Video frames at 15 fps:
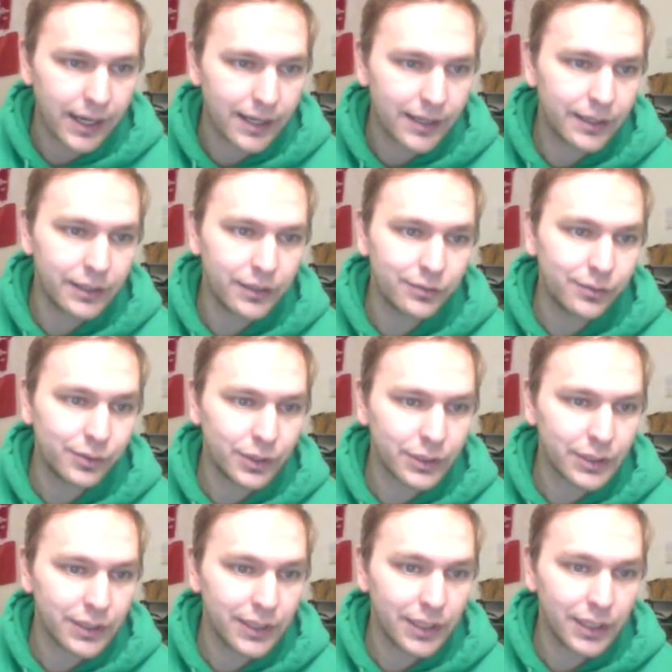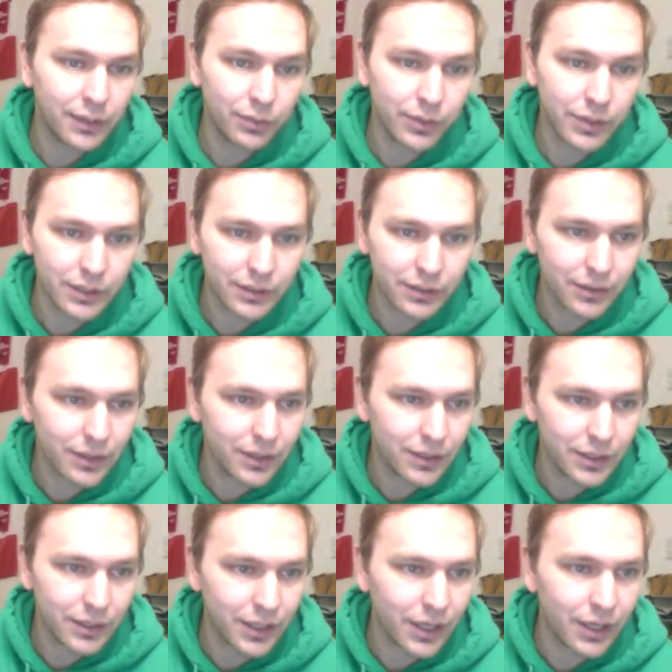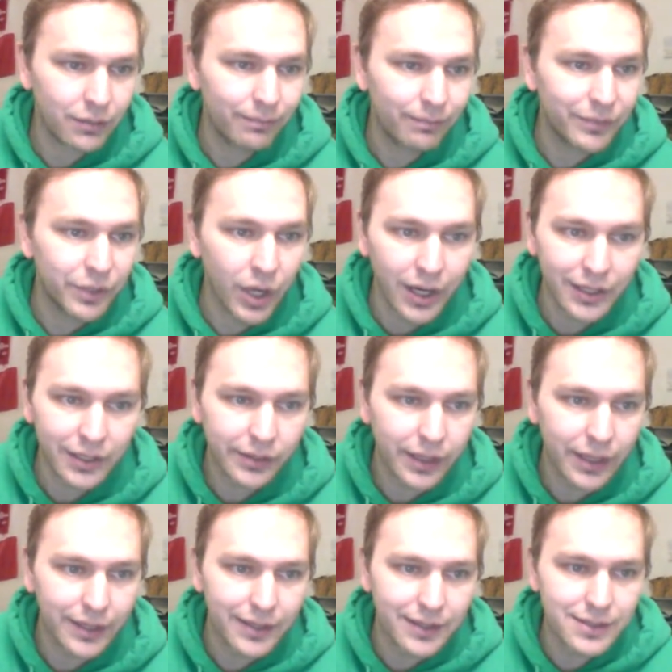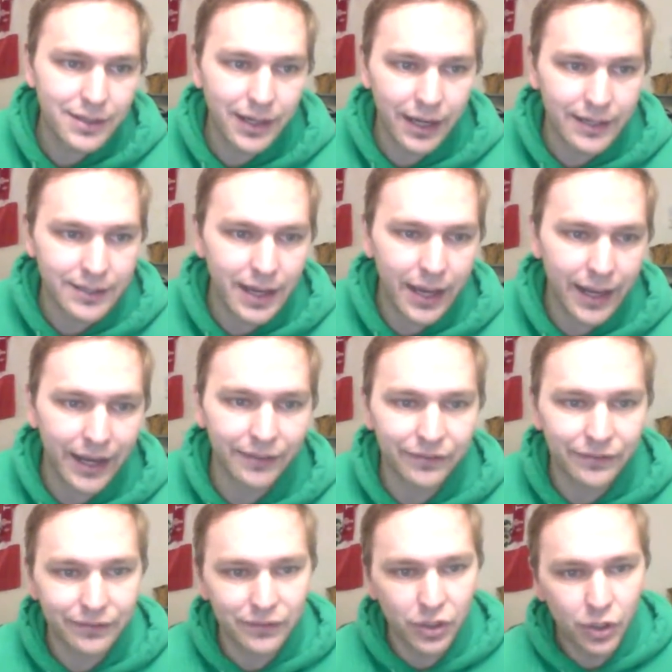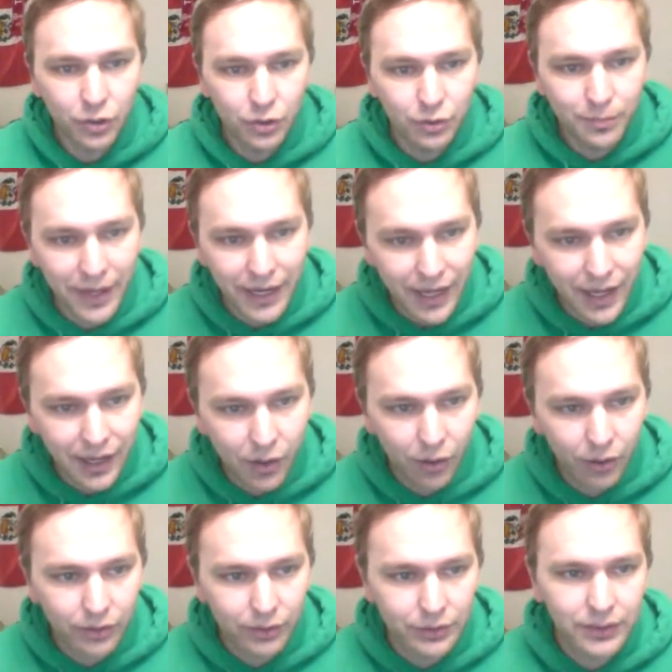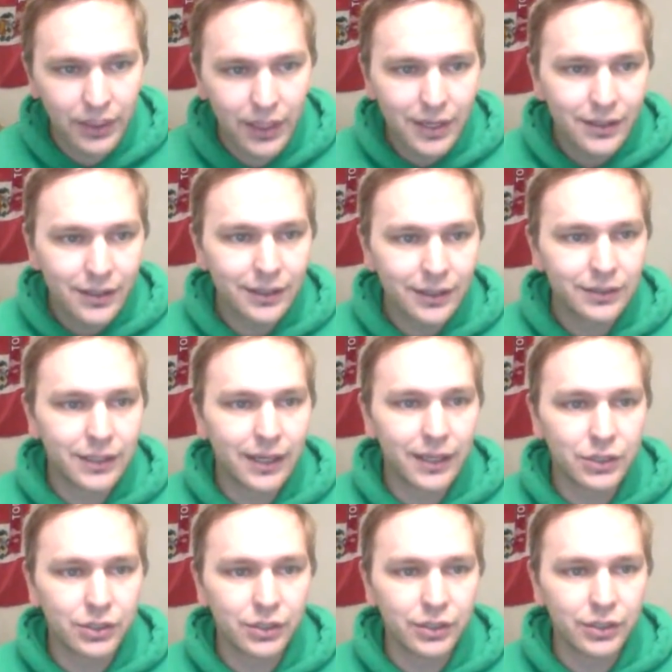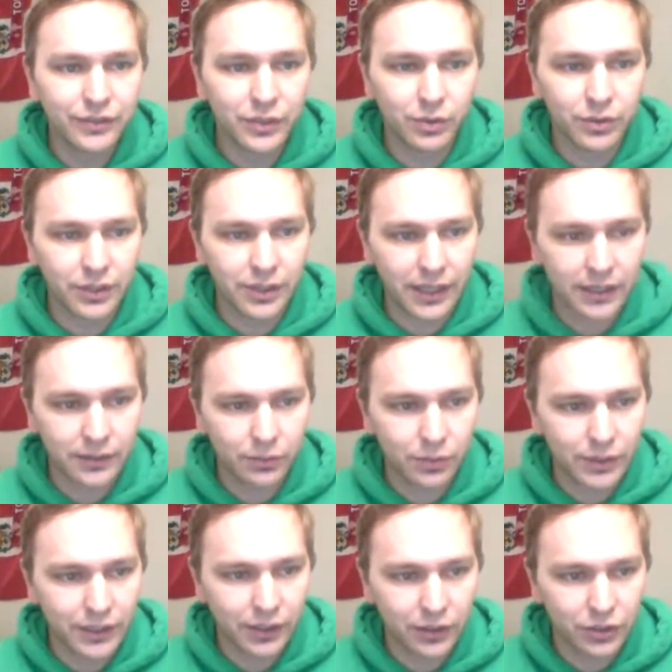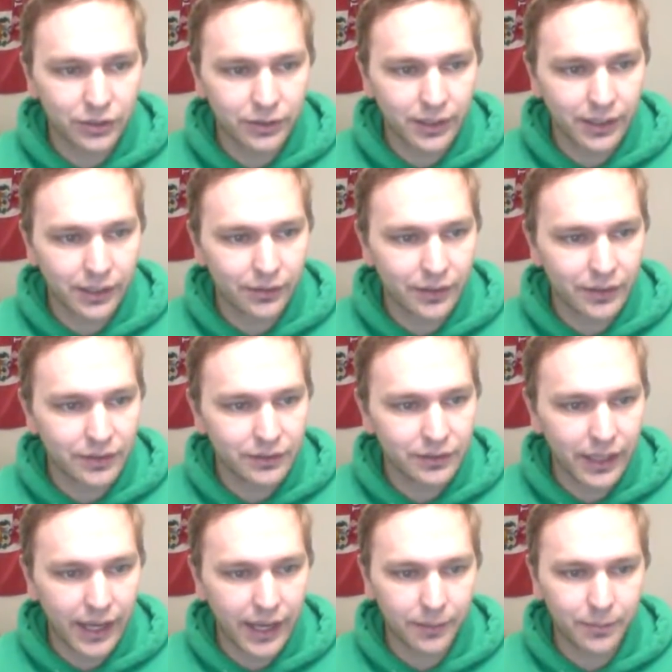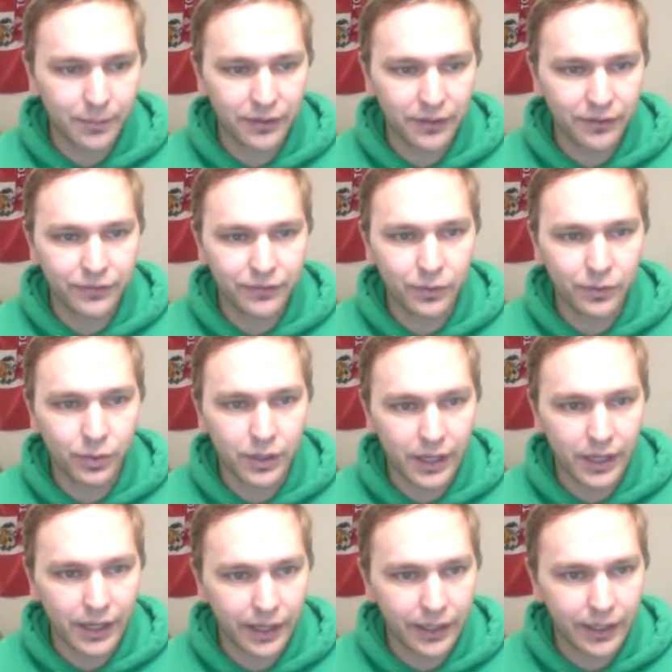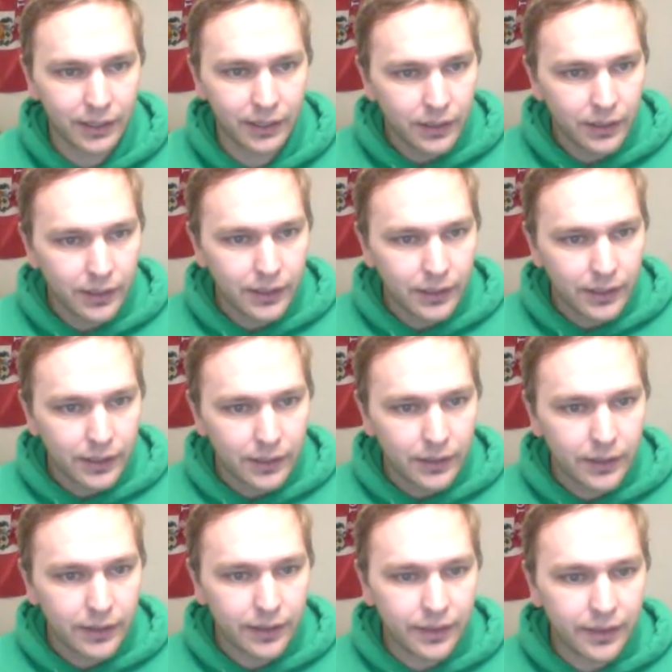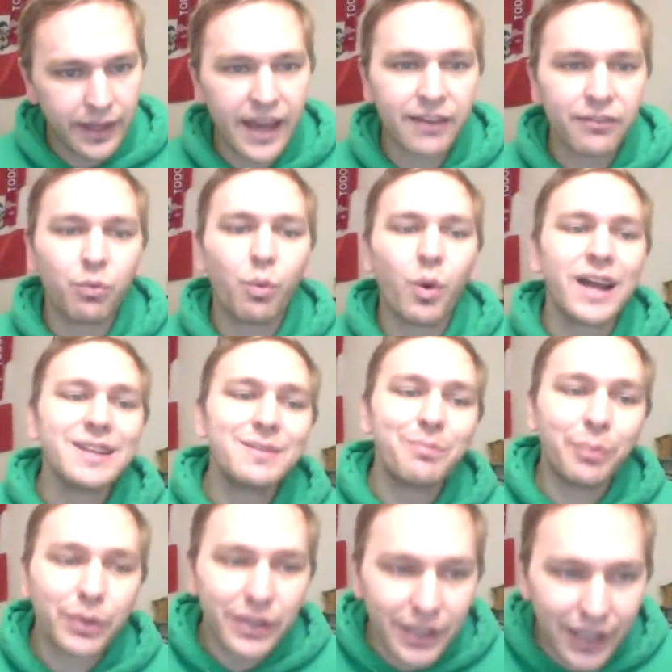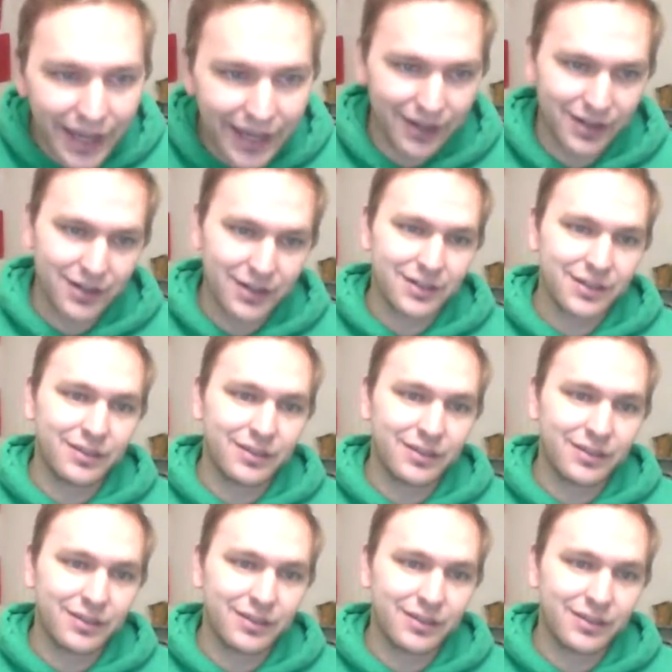You look here where, not a lot of these guys have too many goals. Let's actually filter down. I want to tell this stat before they have one player,